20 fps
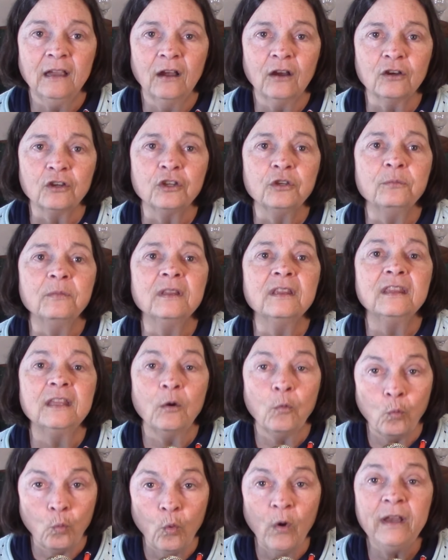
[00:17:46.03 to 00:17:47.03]
argument
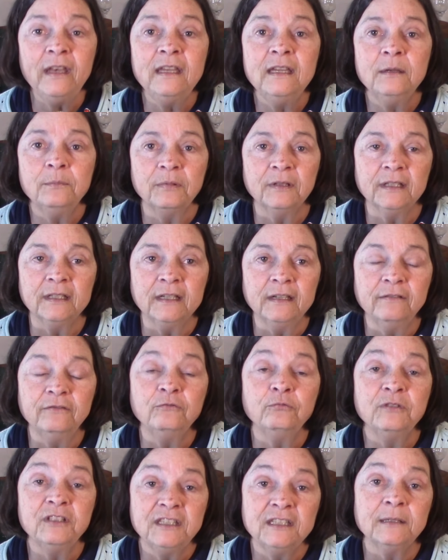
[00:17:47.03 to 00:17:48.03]
that what he
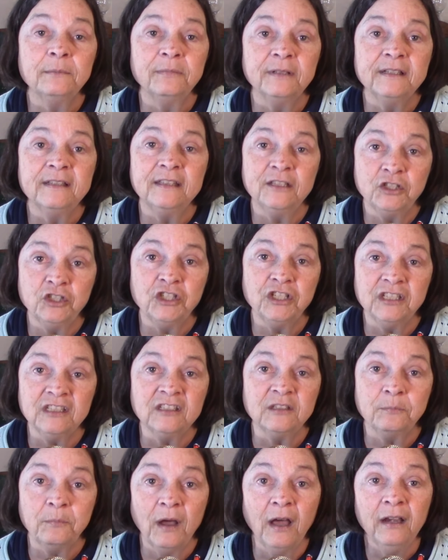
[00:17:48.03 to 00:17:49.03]
believed was simply that
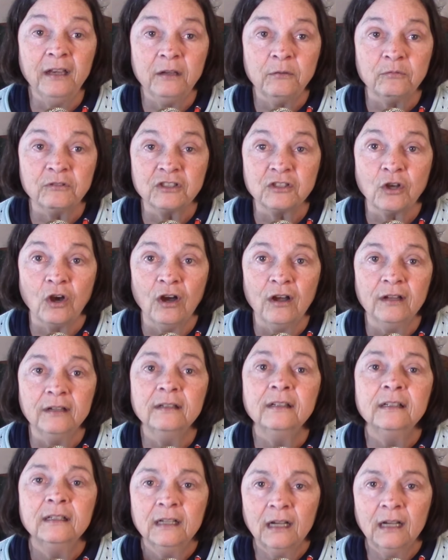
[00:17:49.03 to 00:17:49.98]
Jesus' body was gone.